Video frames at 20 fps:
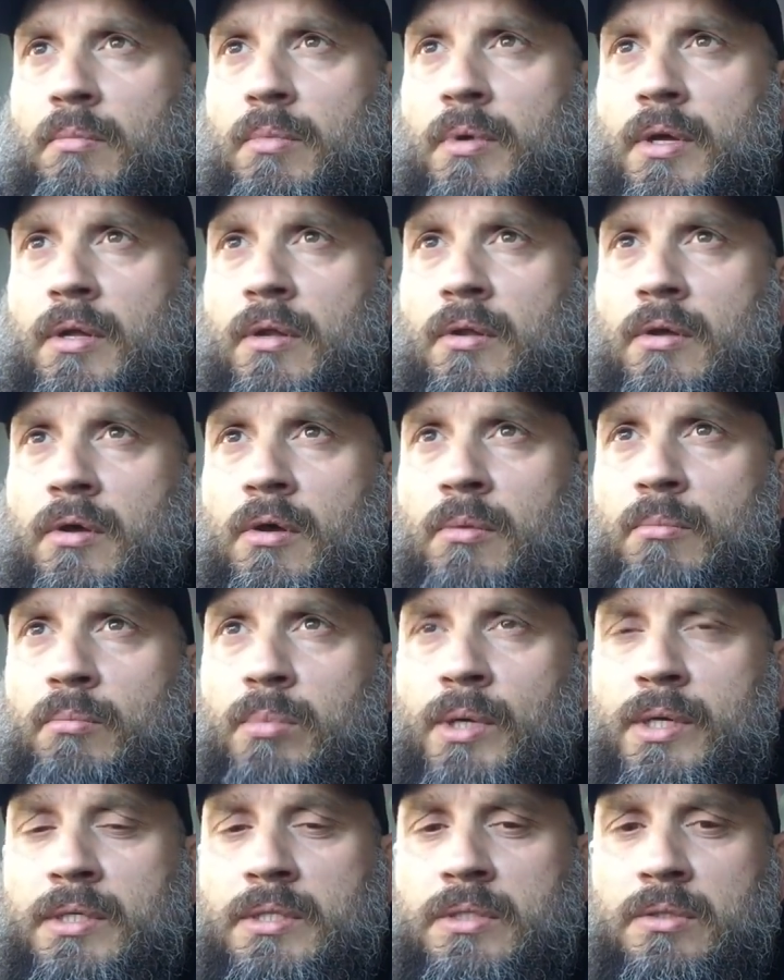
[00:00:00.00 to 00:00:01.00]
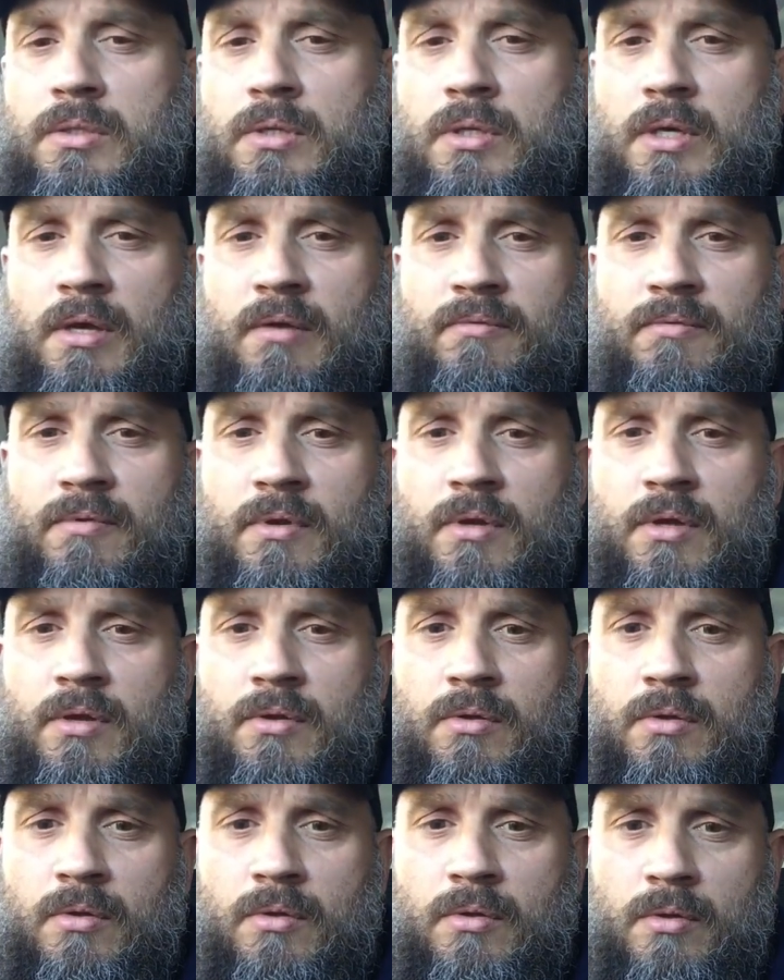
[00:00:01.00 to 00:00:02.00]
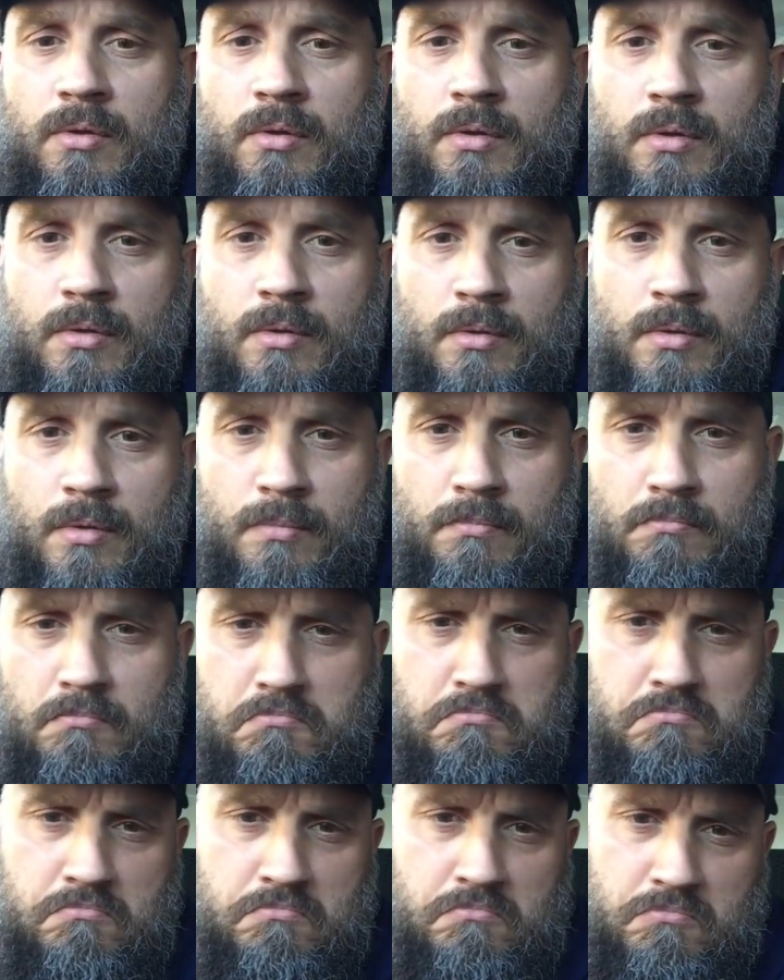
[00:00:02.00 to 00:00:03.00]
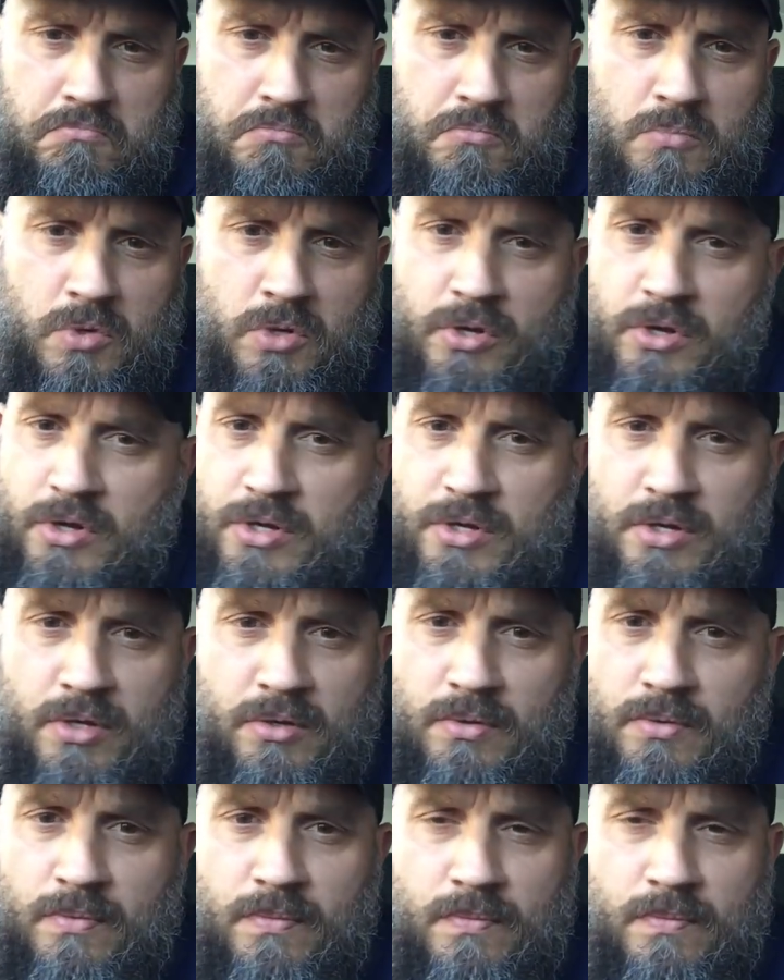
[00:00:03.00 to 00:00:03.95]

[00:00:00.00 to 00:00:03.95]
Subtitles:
but I'm blessed to even know what I know.